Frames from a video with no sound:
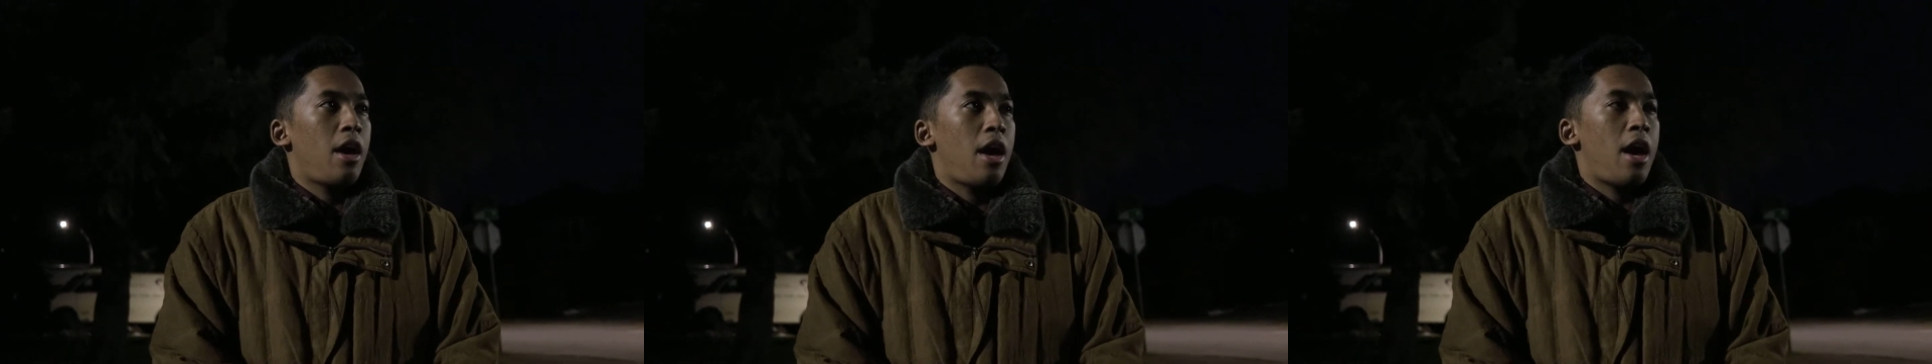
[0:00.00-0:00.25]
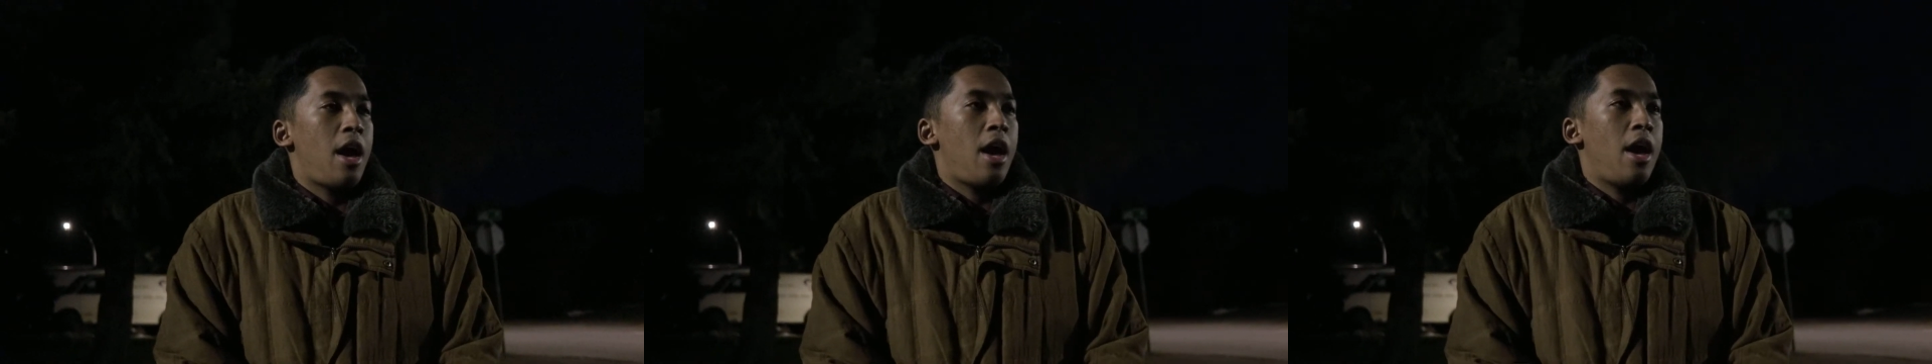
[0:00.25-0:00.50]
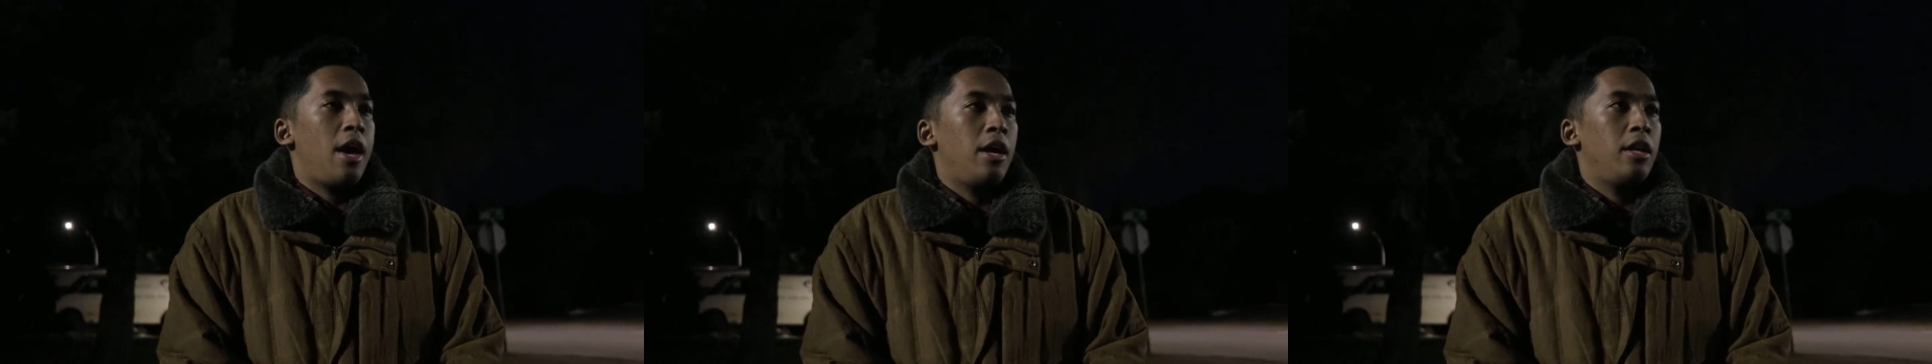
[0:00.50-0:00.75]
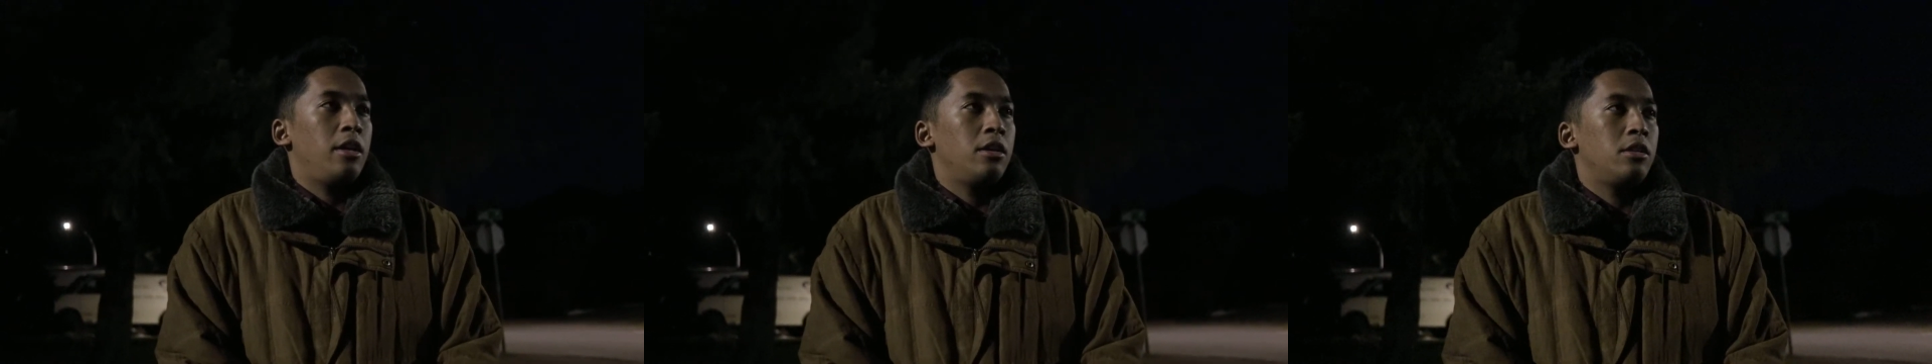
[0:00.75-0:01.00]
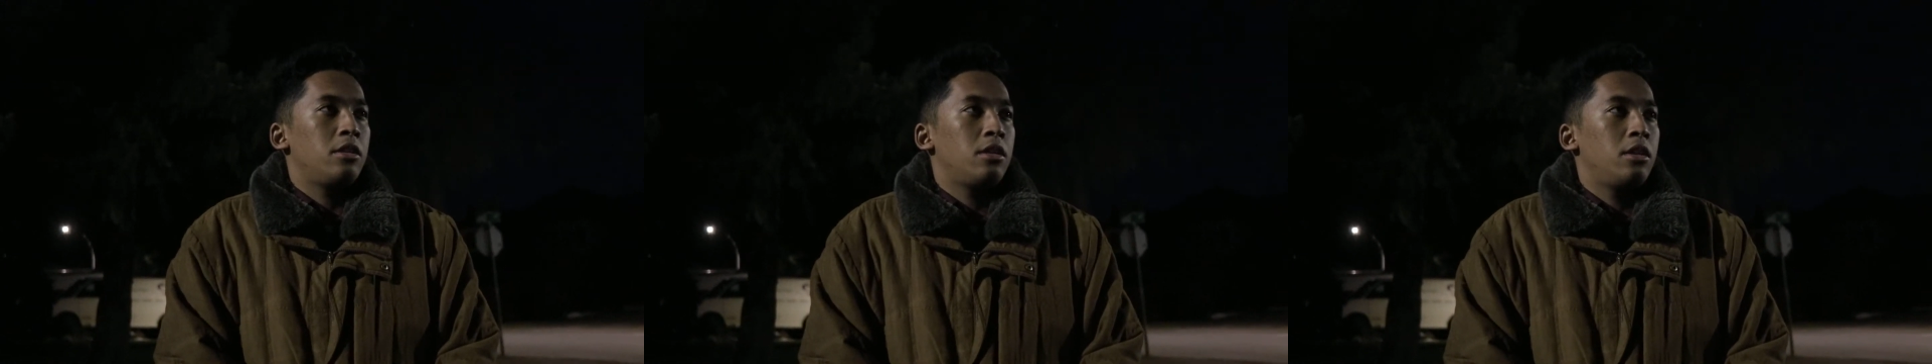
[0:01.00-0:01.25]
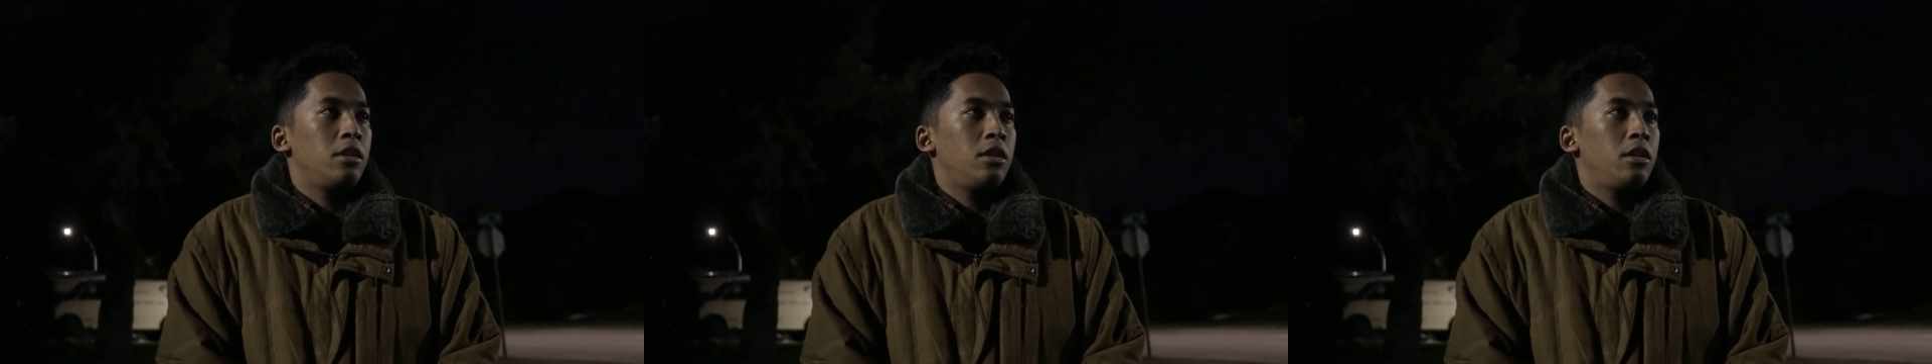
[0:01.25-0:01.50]
and
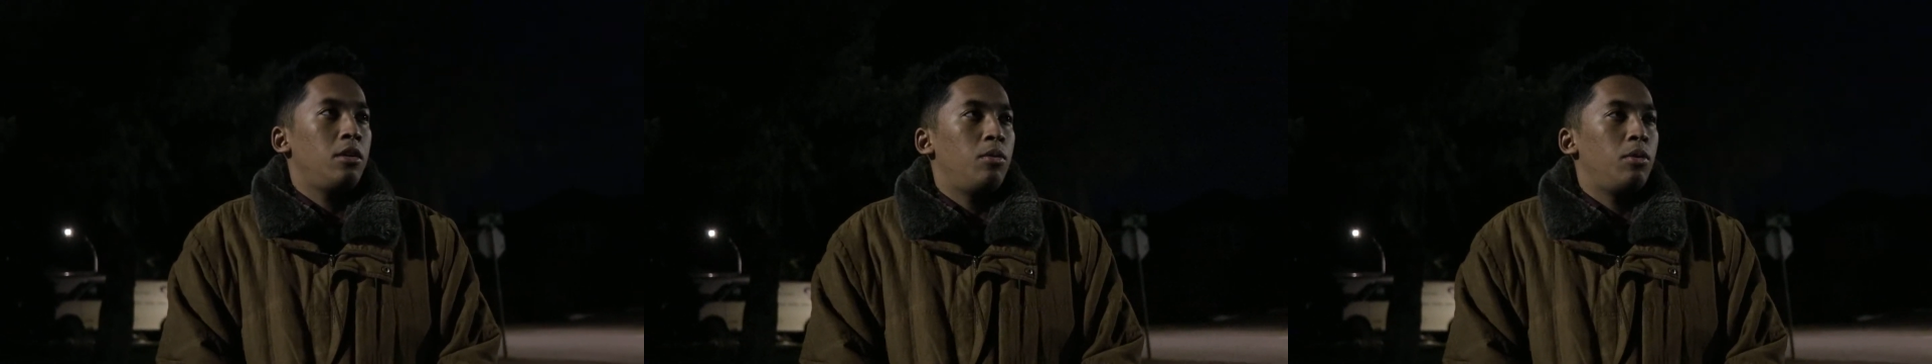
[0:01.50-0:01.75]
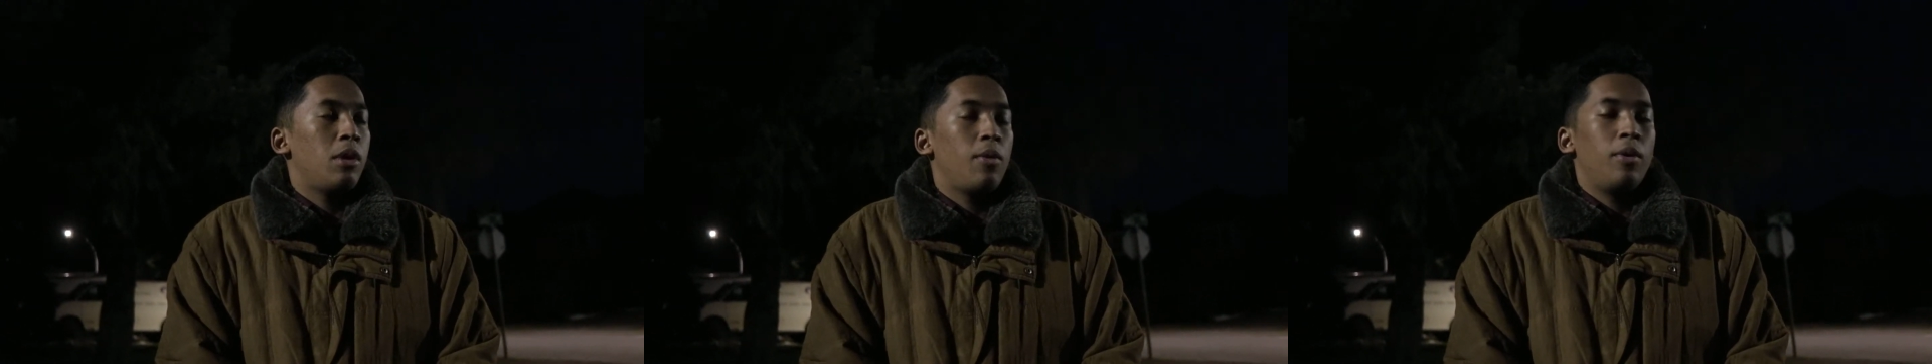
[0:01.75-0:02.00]
what I